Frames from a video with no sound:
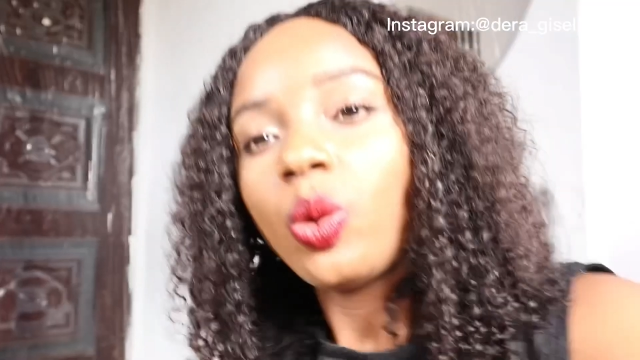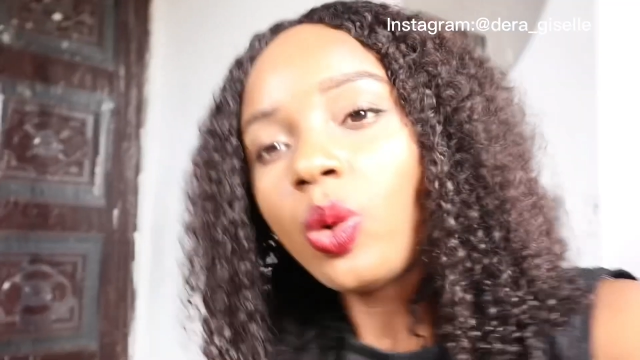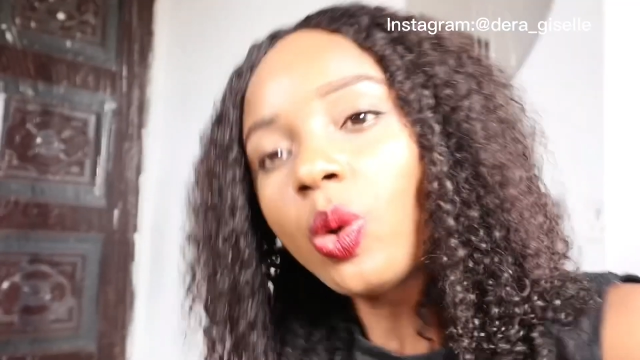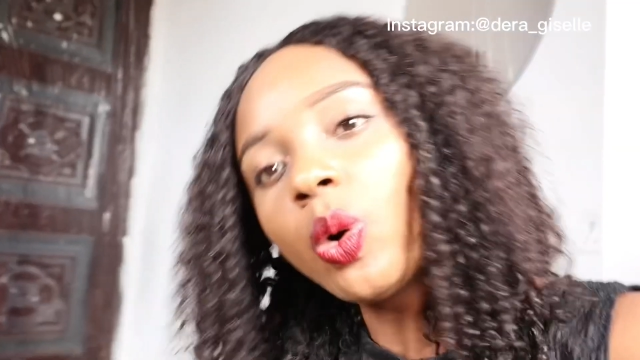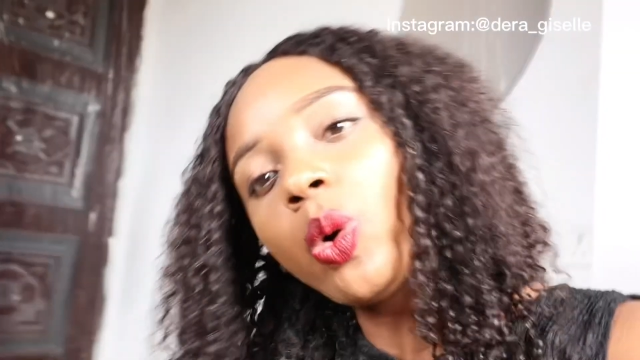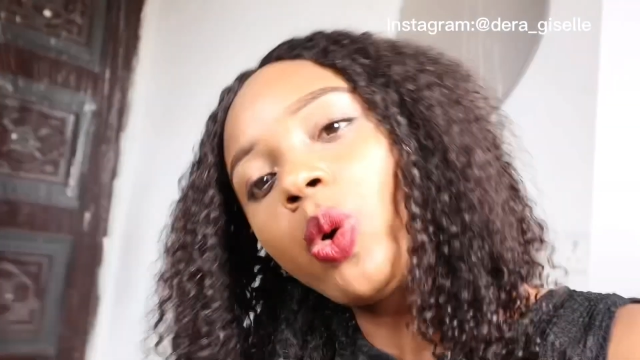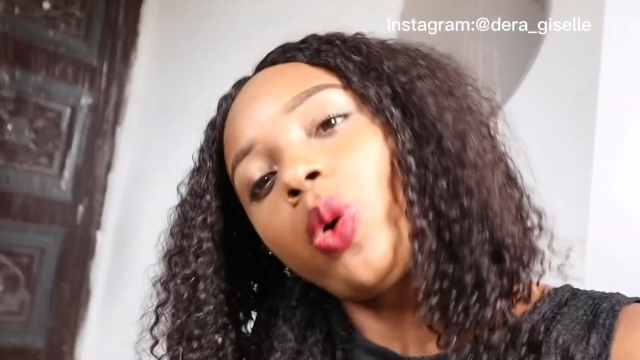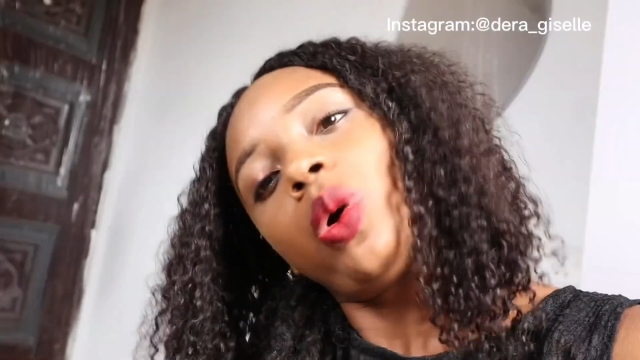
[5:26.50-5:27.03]

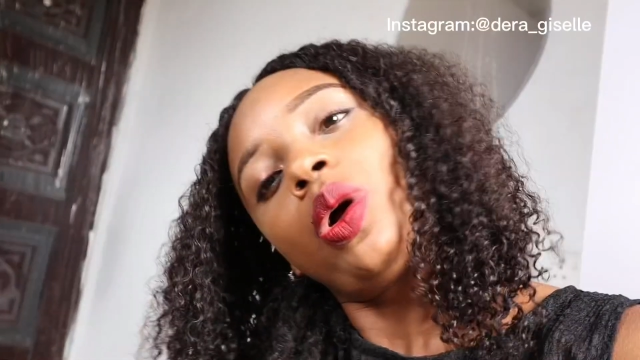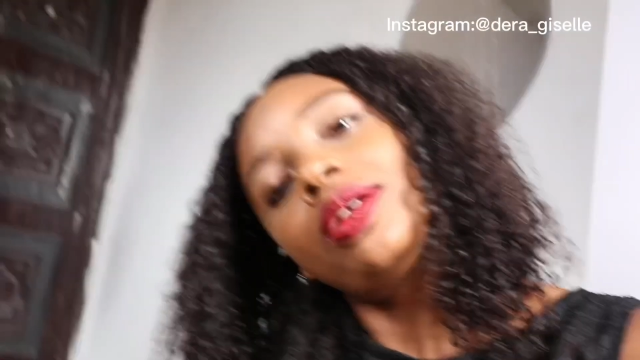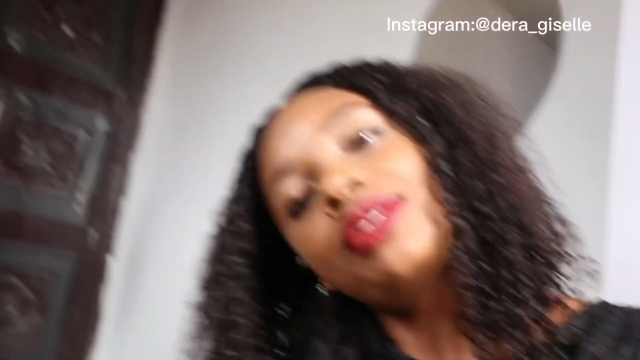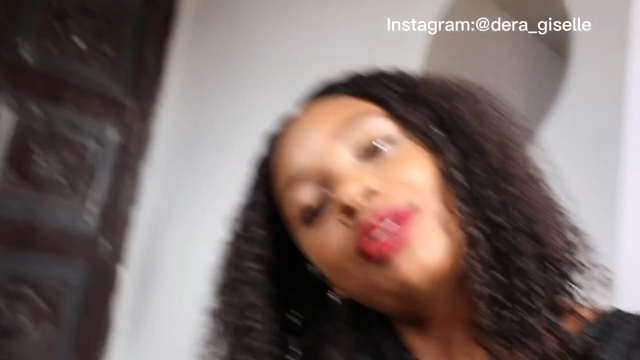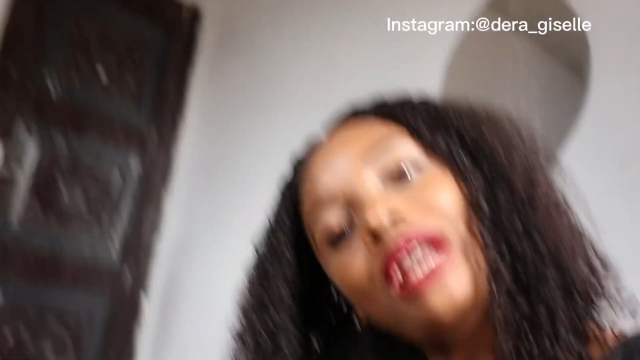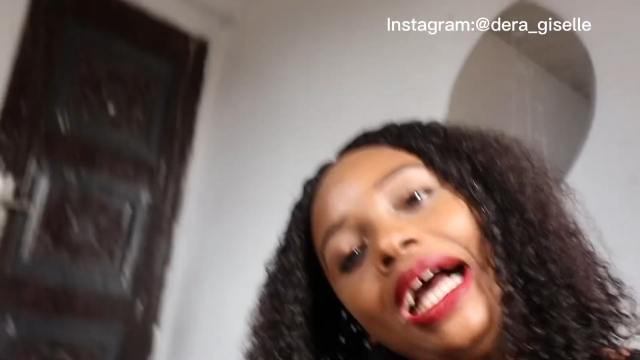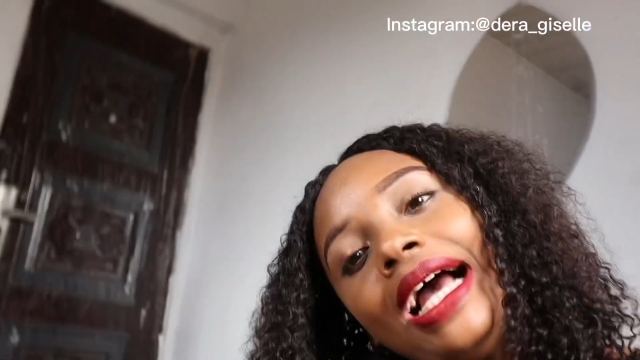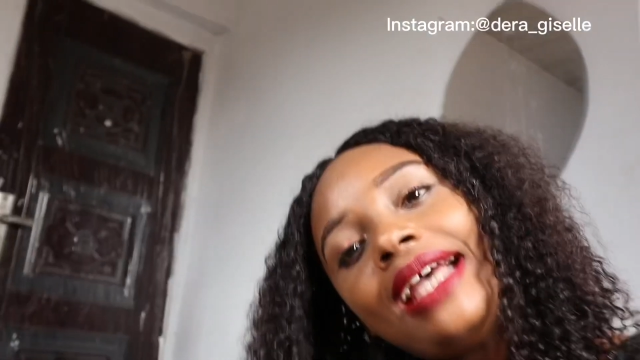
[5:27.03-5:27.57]
Whew.
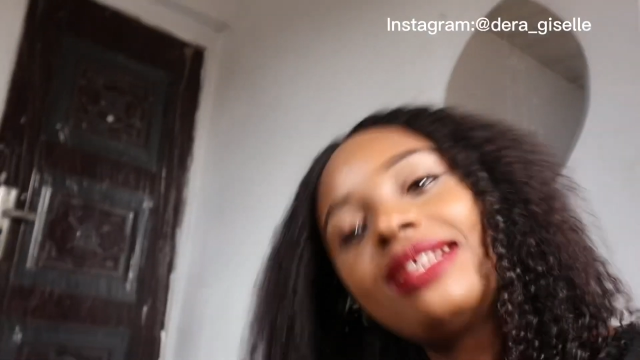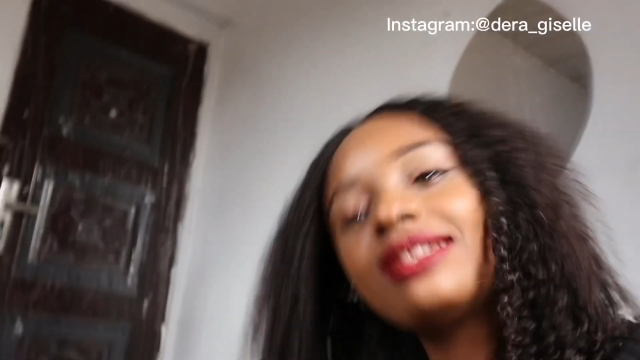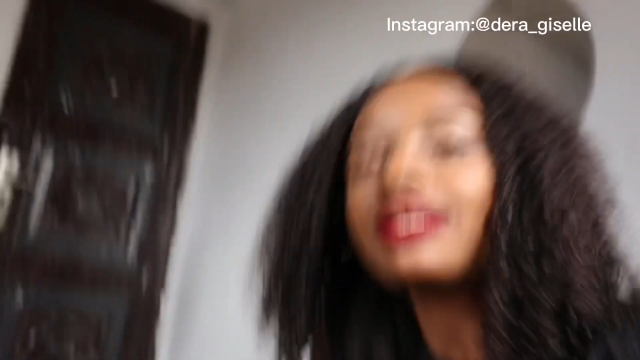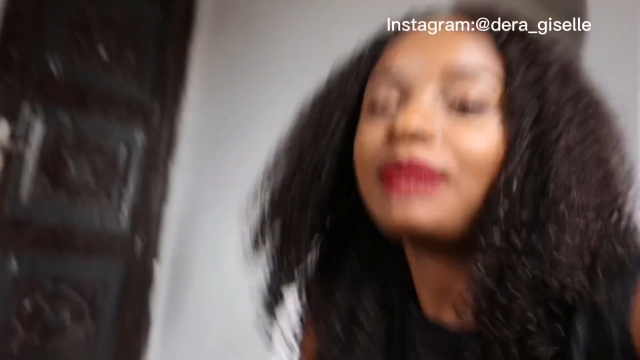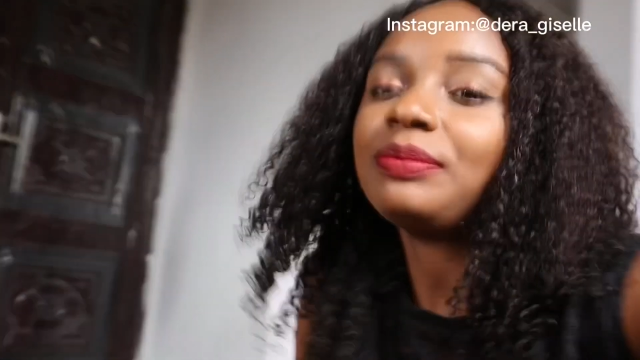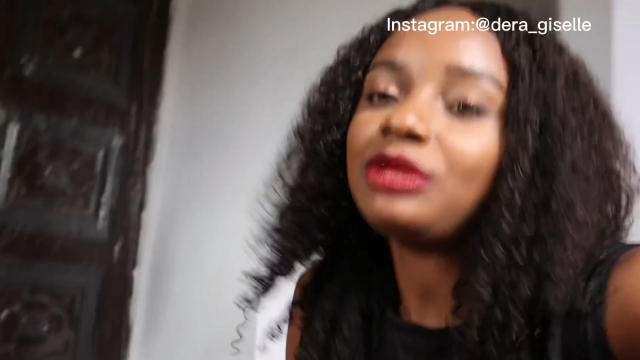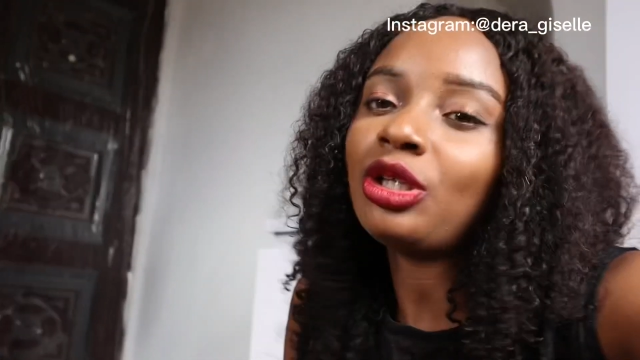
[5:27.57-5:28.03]
So guys, I'm